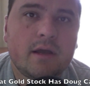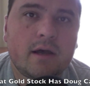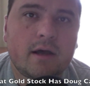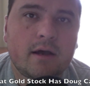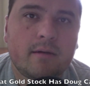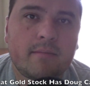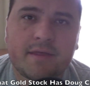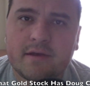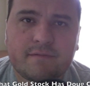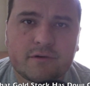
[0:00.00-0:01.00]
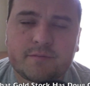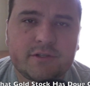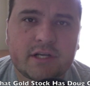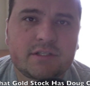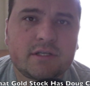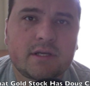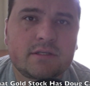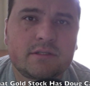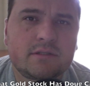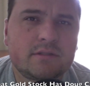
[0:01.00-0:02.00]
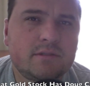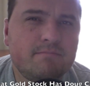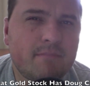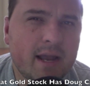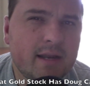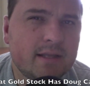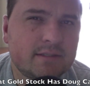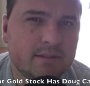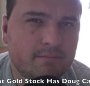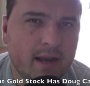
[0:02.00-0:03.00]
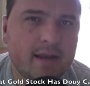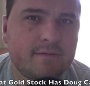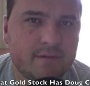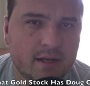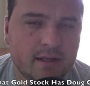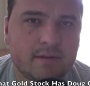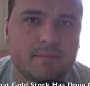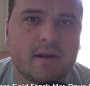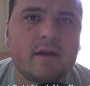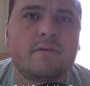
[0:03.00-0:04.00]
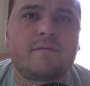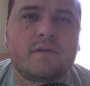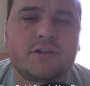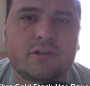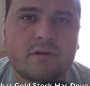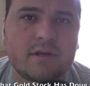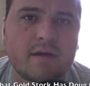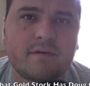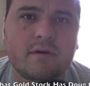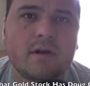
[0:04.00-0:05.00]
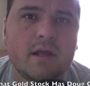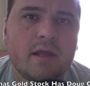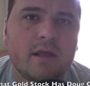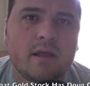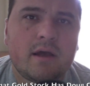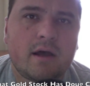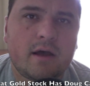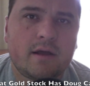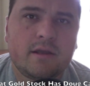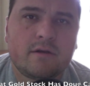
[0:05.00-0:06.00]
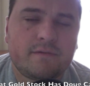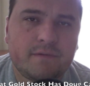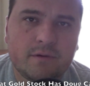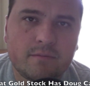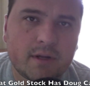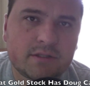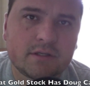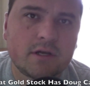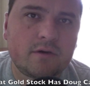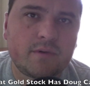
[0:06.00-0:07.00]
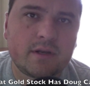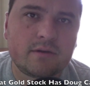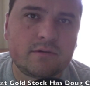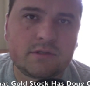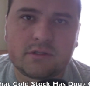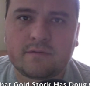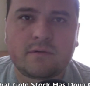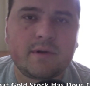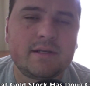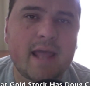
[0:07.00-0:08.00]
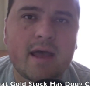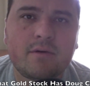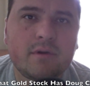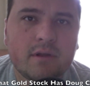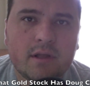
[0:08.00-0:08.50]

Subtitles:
I think First Majestic might have done it, but I know for sure Endeavor. A few months ago when silver went down,